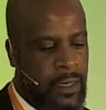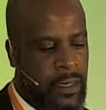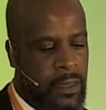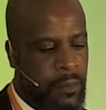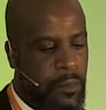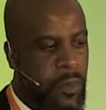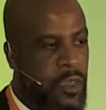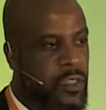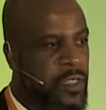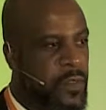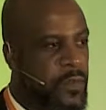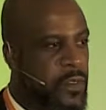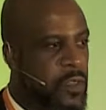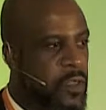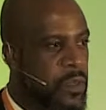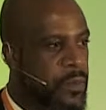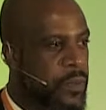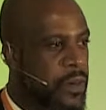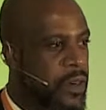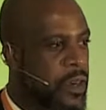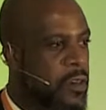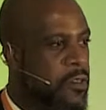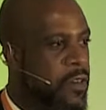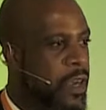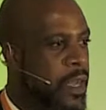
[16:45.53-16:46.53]
most viewed
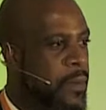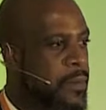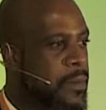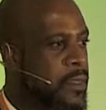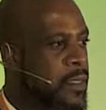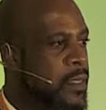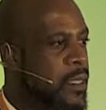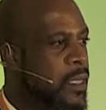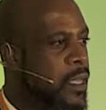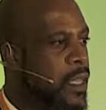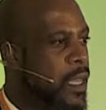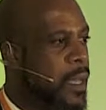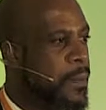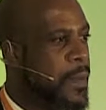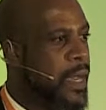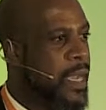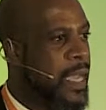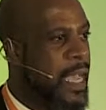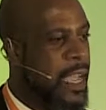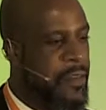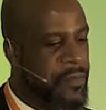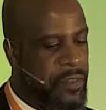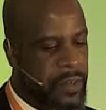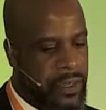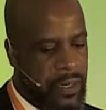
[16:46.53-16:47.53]
programs among
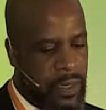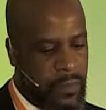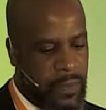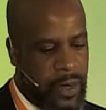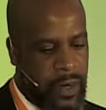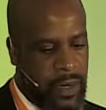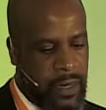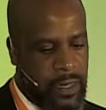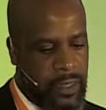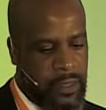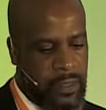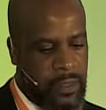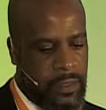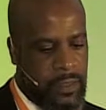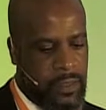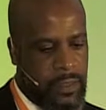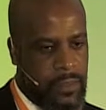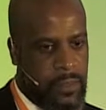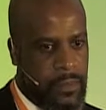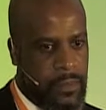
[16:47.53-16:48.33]
African Americans.